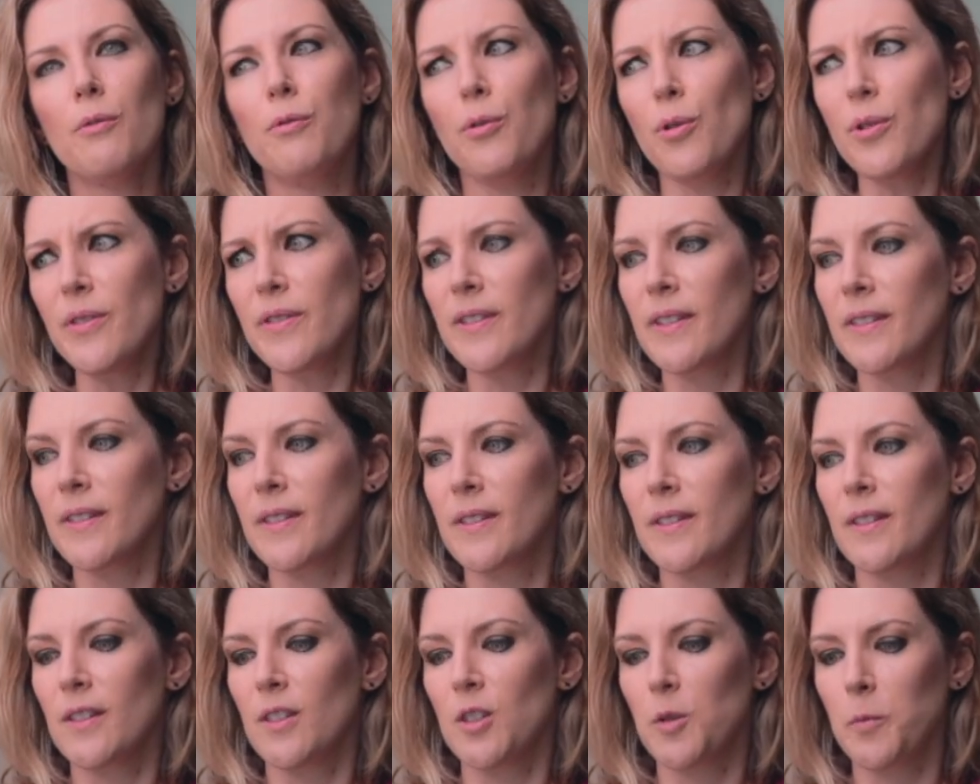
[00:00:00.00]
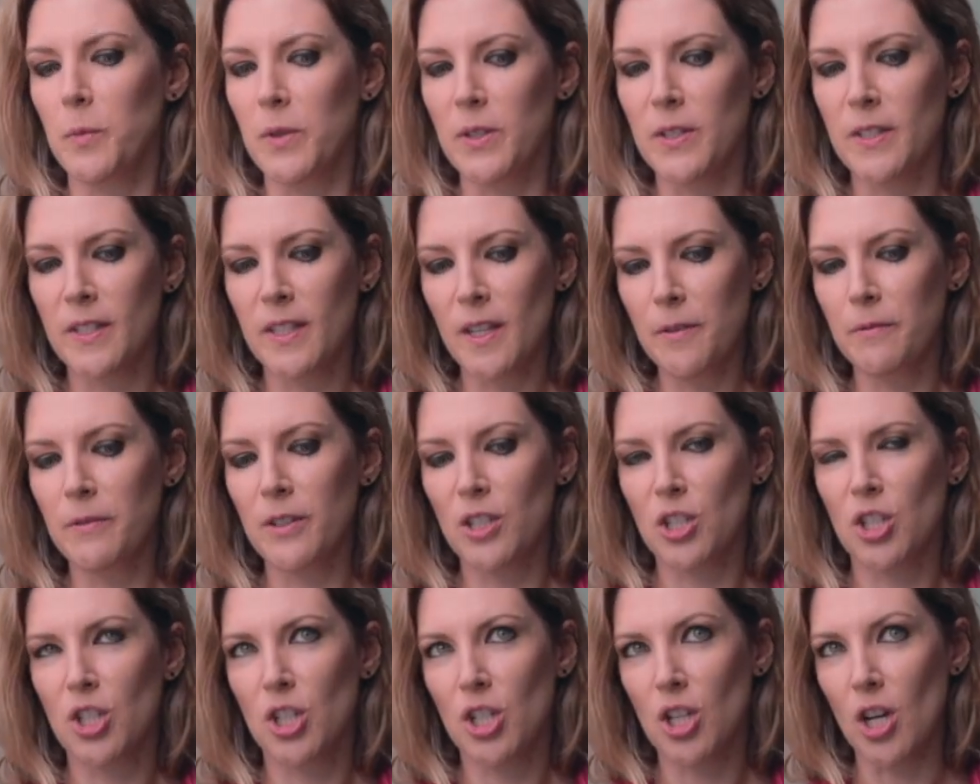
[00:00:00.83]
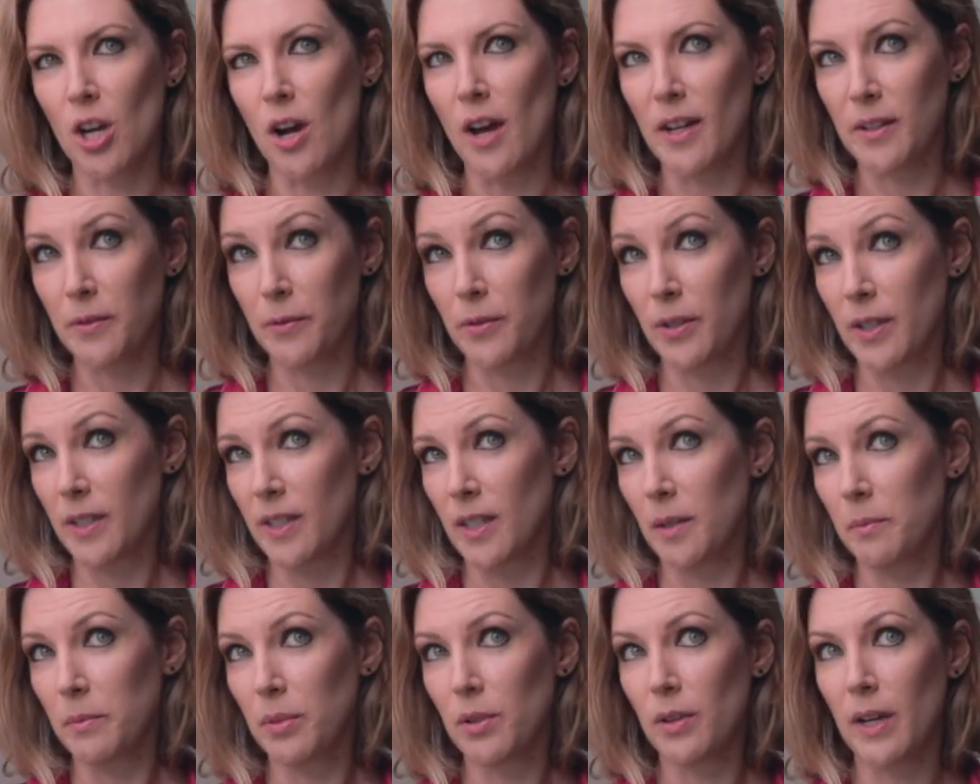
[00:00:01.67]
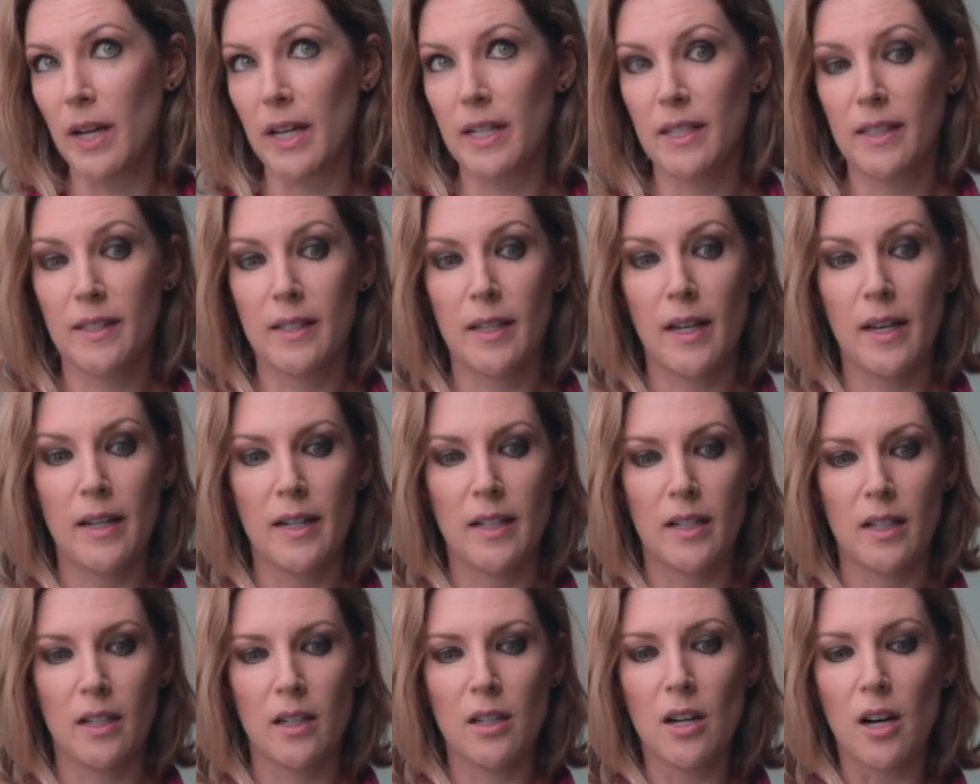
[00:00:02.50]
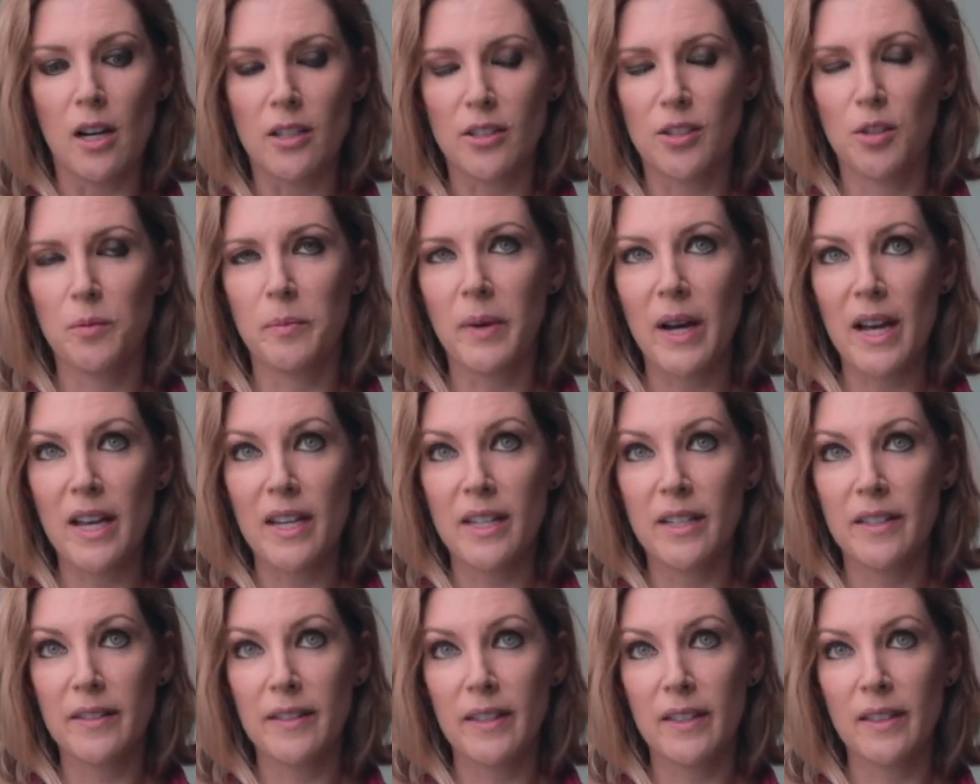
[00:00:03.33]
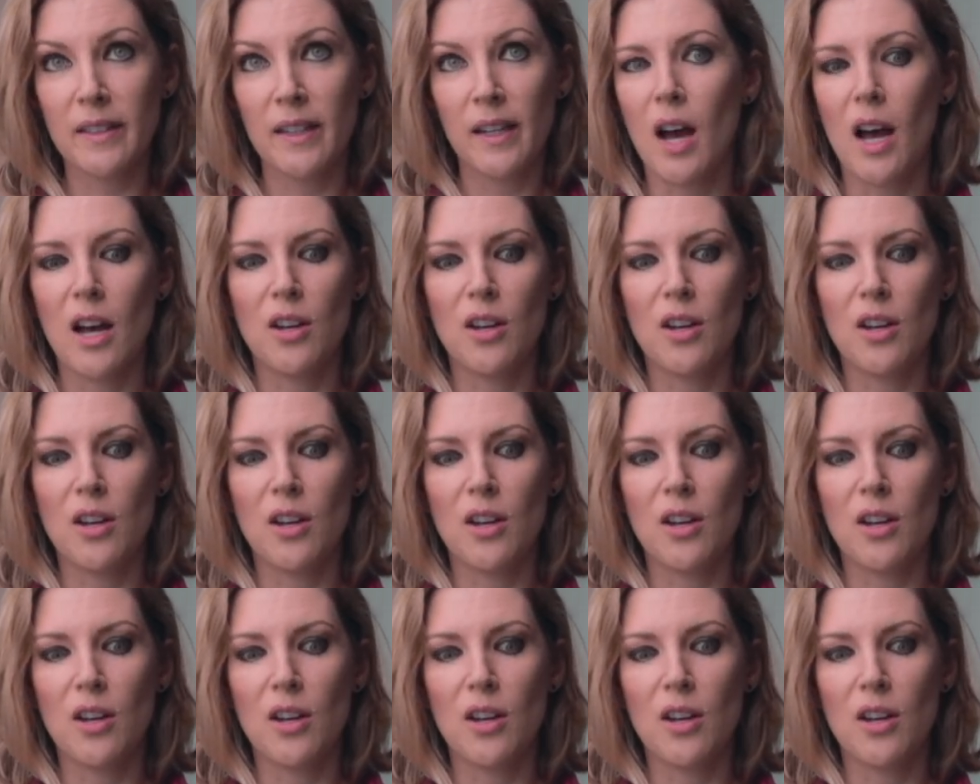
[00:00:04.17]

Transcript: For this specific shot, for example, I decided not to buy anything.